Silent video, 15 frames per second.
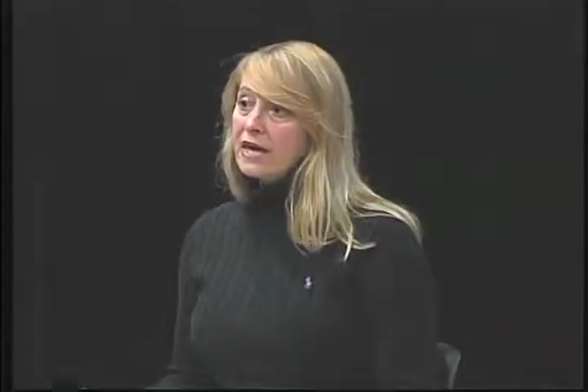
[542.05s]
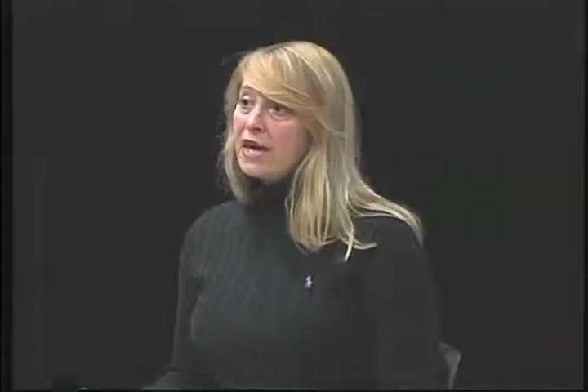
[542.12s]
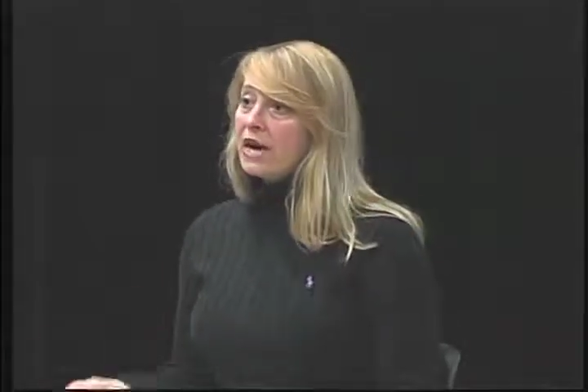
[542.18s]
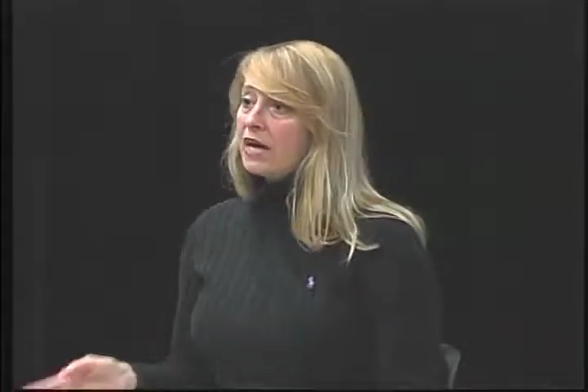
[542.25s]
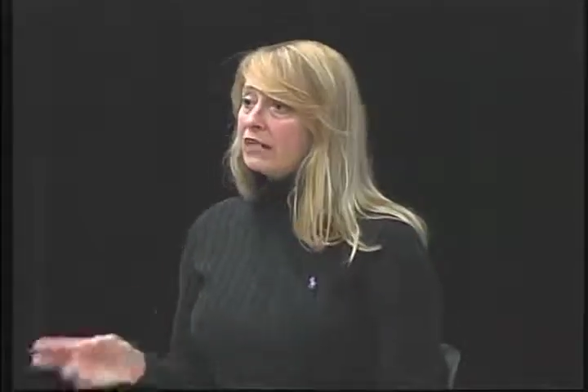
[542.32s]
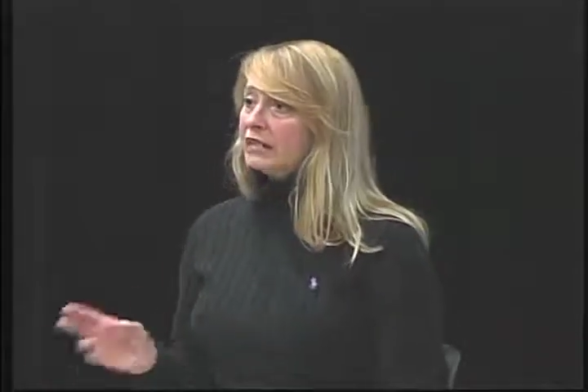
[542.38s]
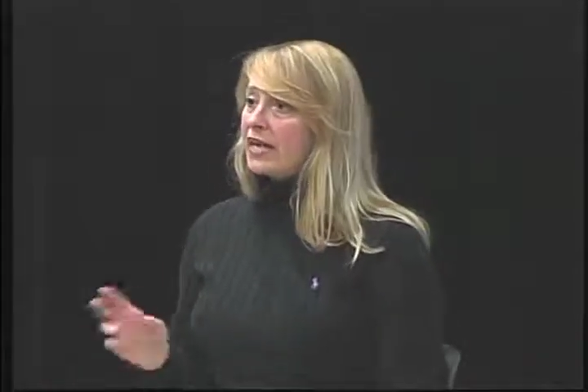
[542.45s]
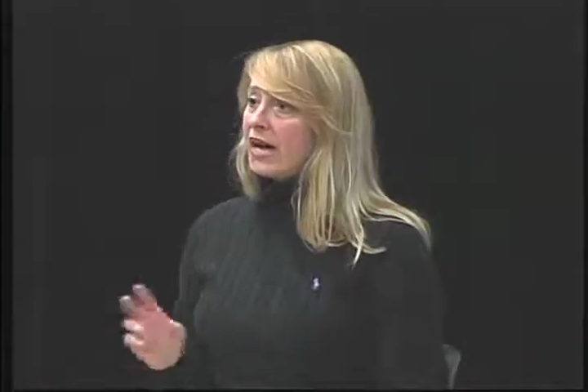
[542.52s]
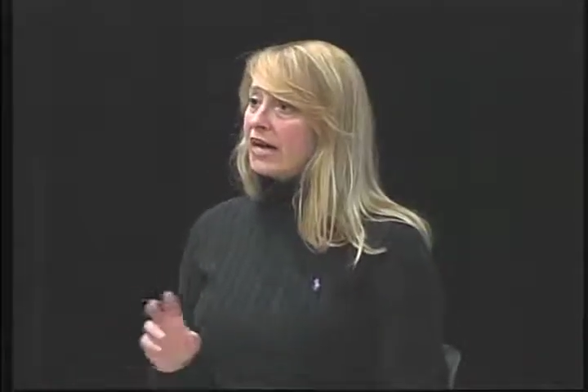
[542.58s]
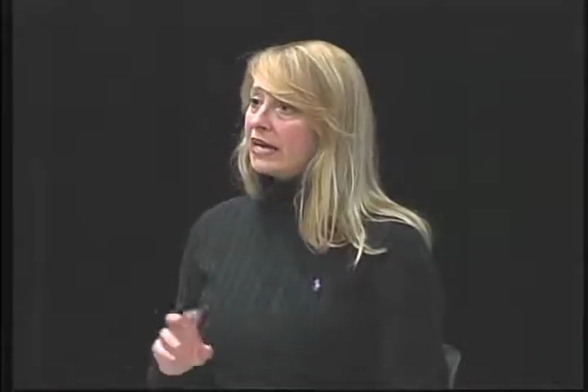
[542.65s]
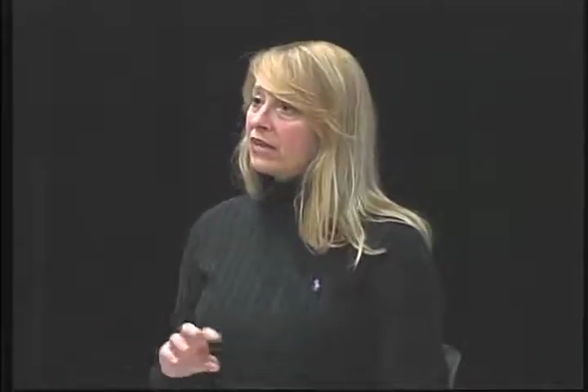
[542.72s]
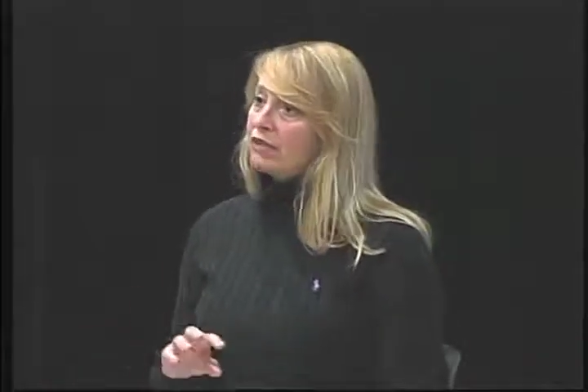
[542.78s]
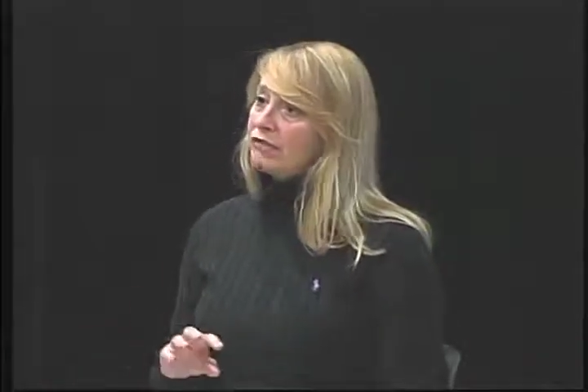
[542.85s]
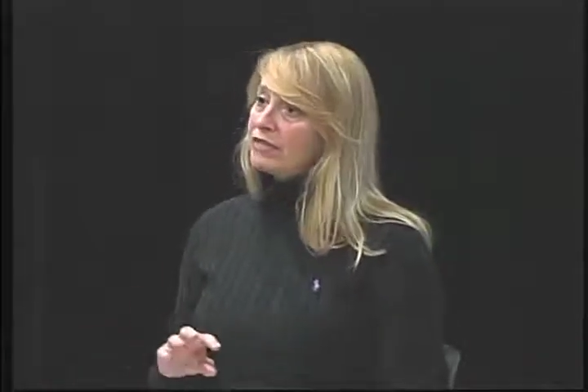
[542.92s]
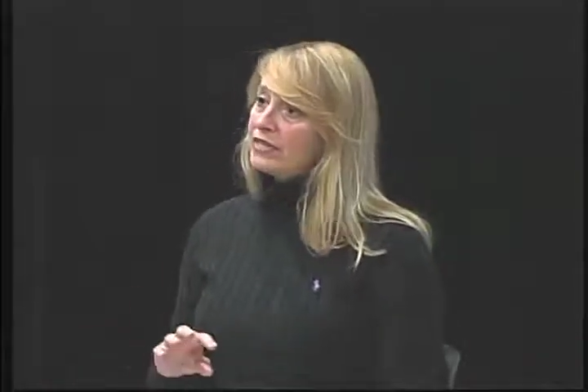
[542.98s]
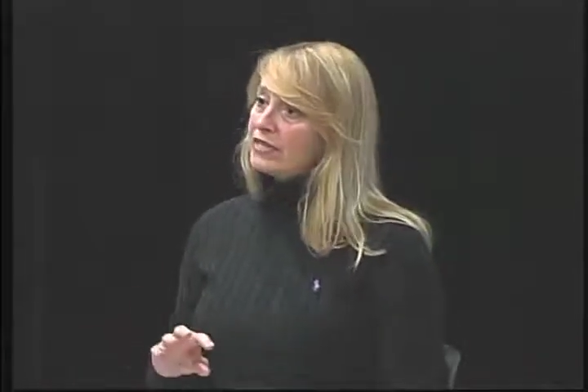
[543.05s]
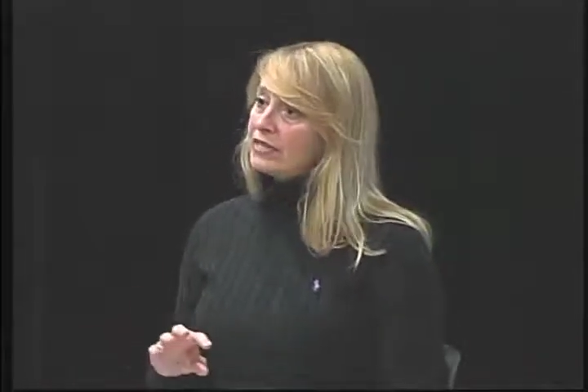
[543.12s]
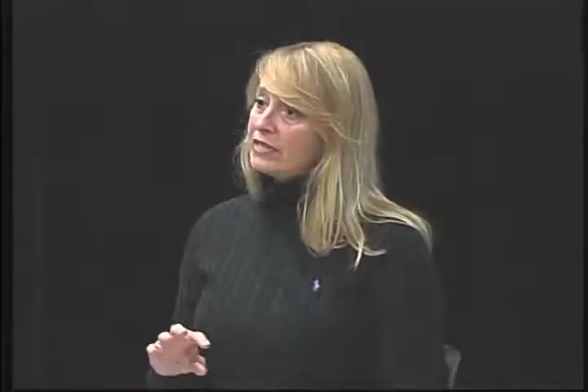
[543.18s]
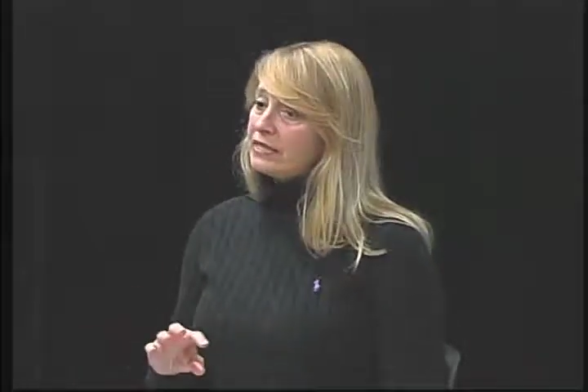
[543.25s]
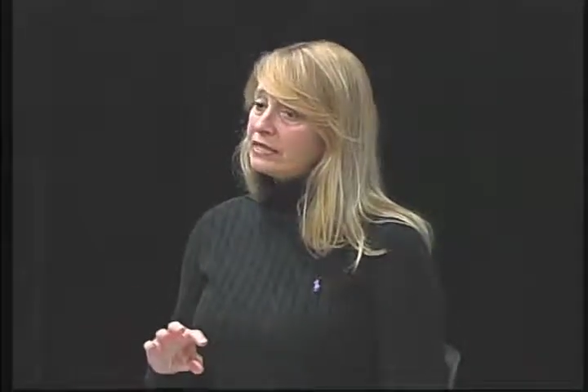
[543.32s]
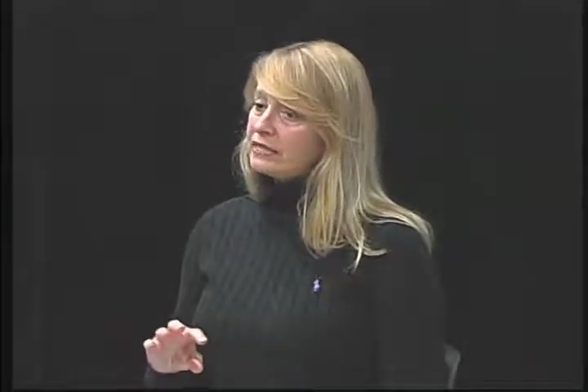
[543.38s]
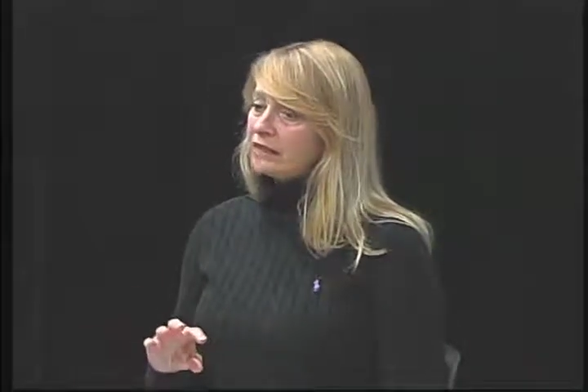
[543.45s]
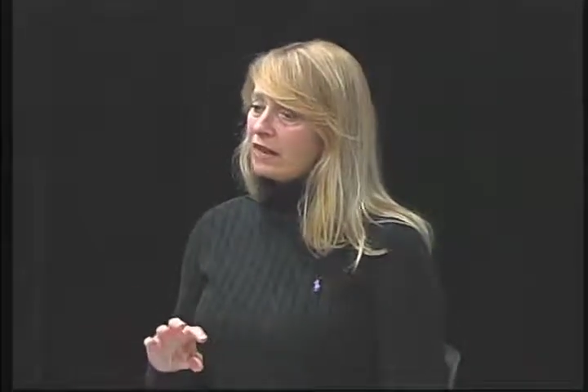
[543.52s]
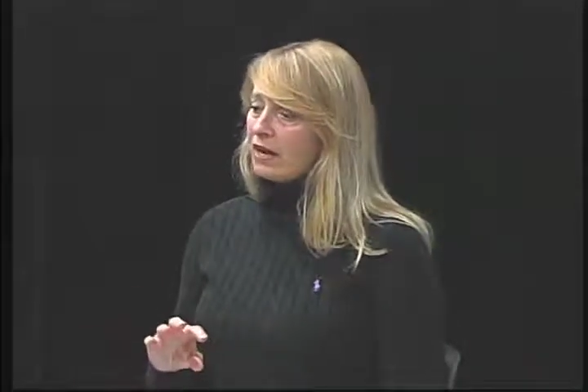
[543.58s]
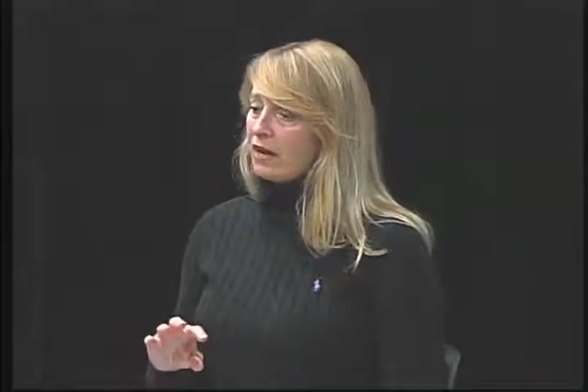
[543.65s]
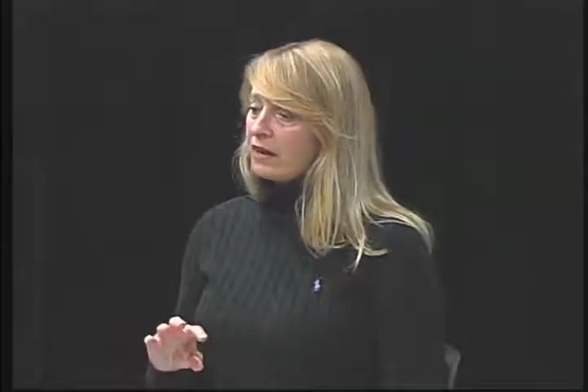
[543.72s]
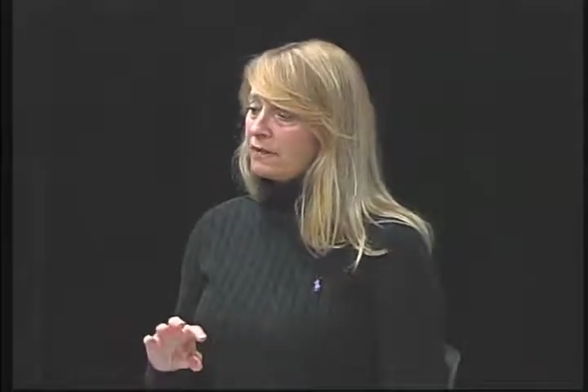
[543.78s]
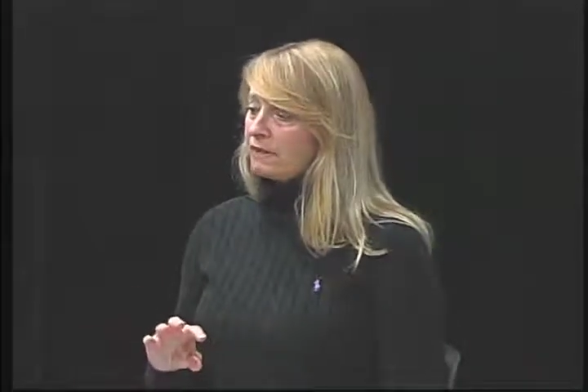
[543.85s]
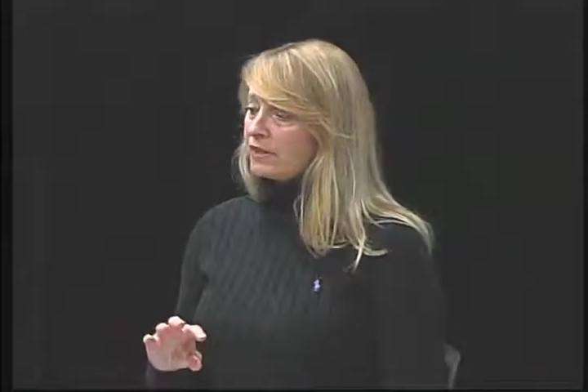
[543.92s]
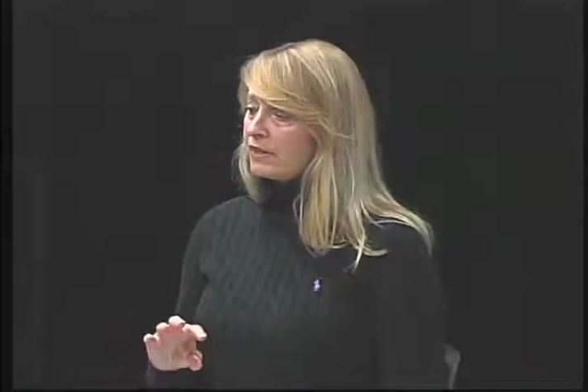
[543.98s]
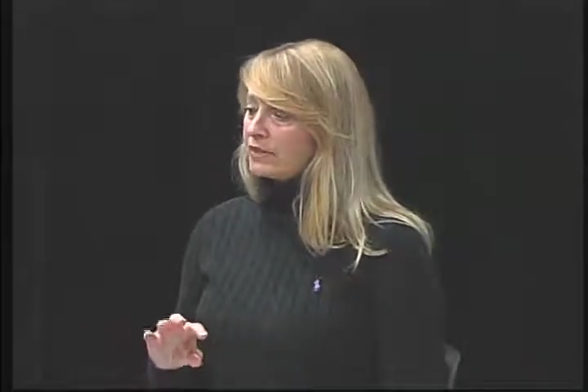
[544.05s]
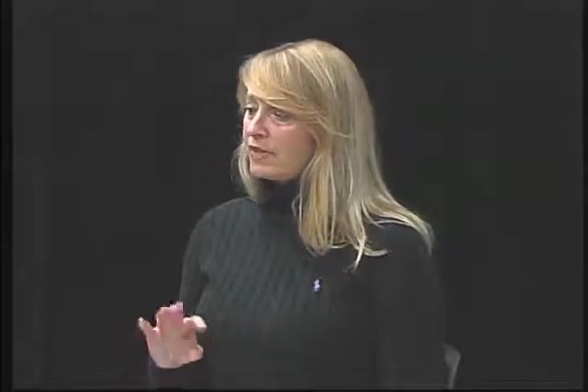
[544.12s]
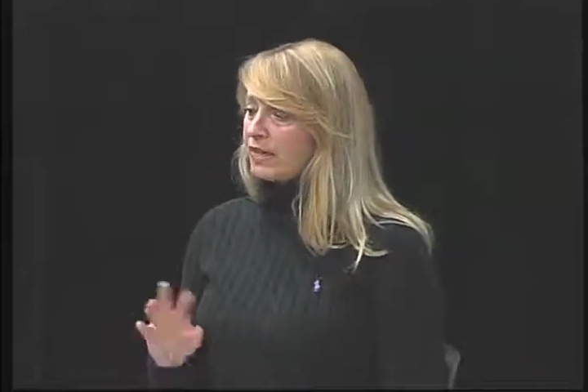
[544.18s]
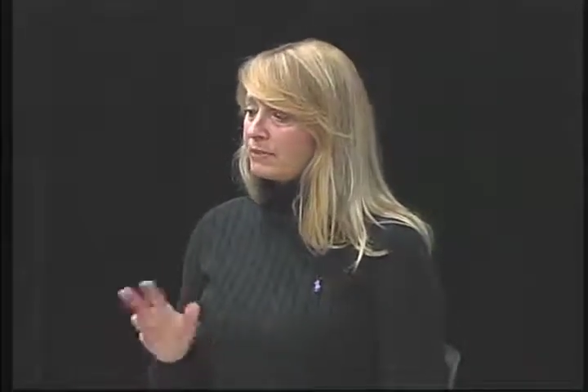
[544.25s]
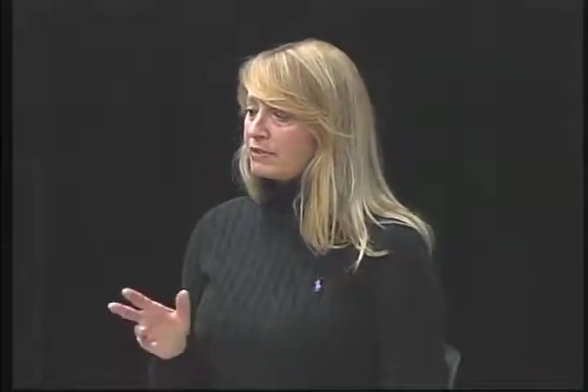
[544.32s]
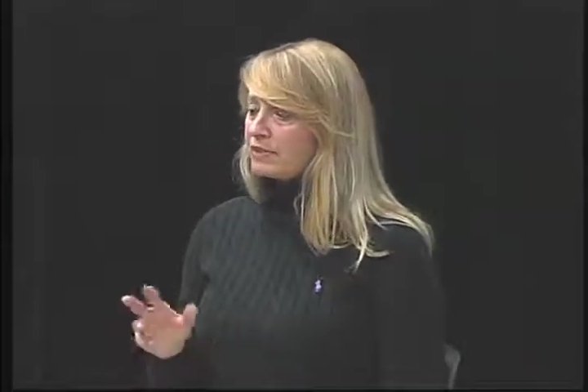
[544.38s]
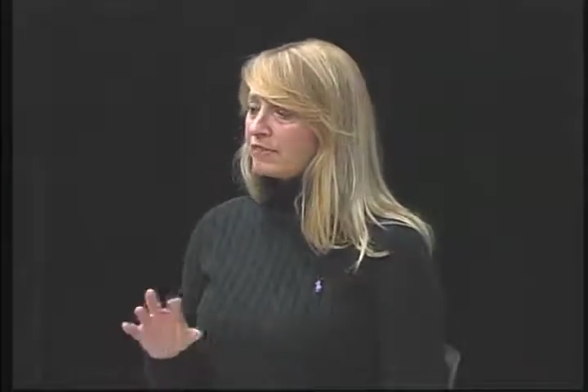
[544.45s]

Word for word: A lot of these um, types of